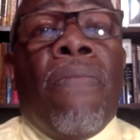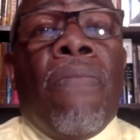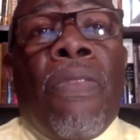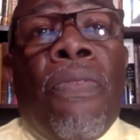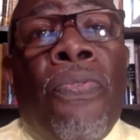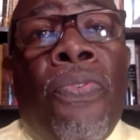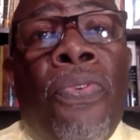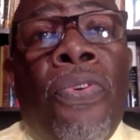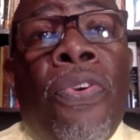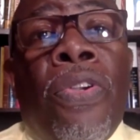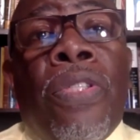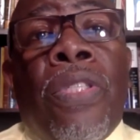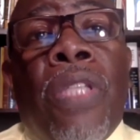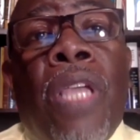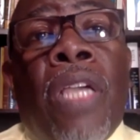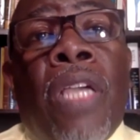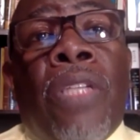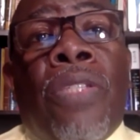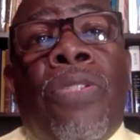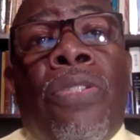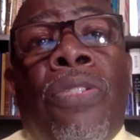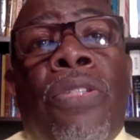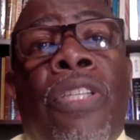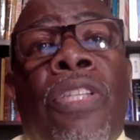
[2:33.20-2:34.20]
first
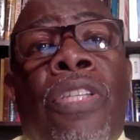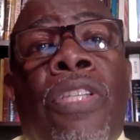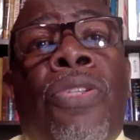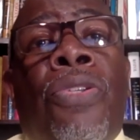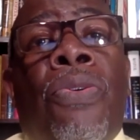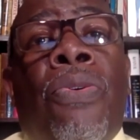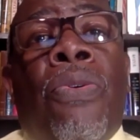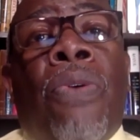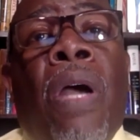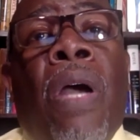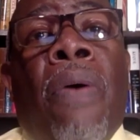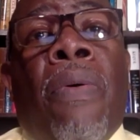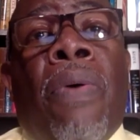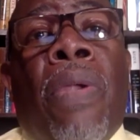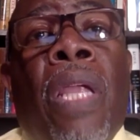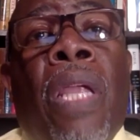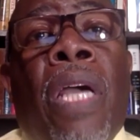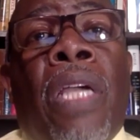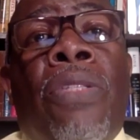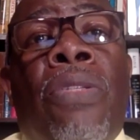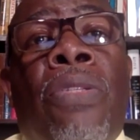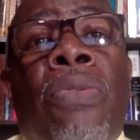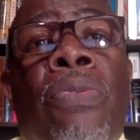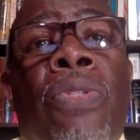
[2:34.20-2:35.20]
issue I would
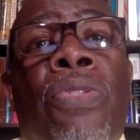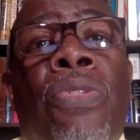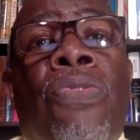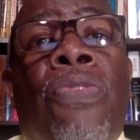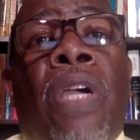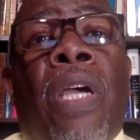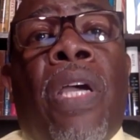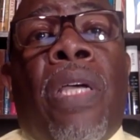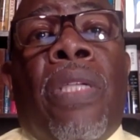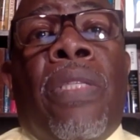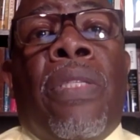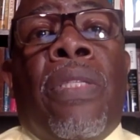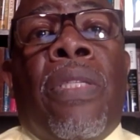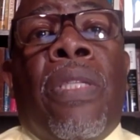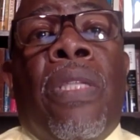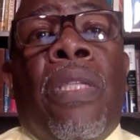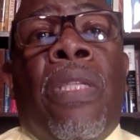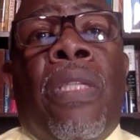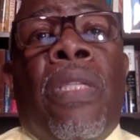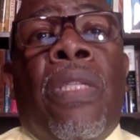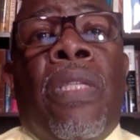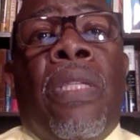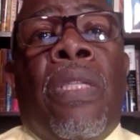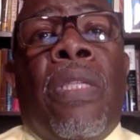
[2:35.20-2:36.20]
like to address
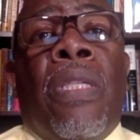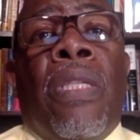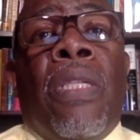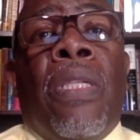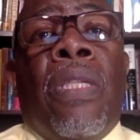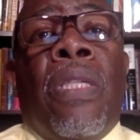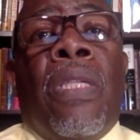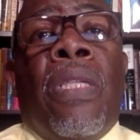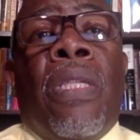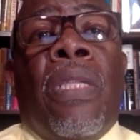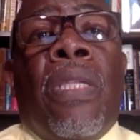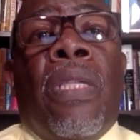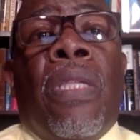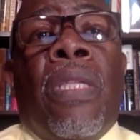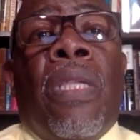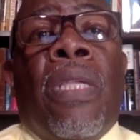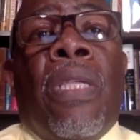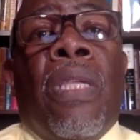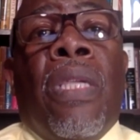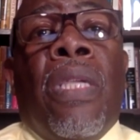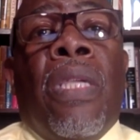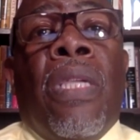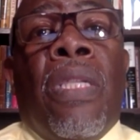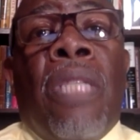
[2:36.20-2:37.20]

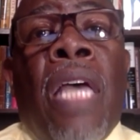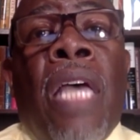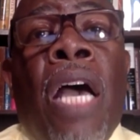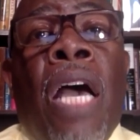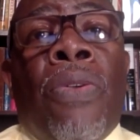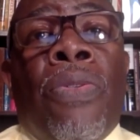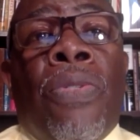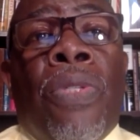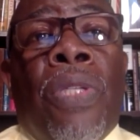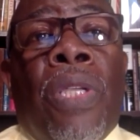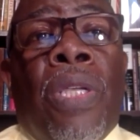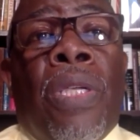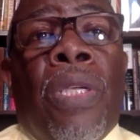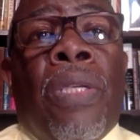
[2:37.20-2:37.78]
is housing.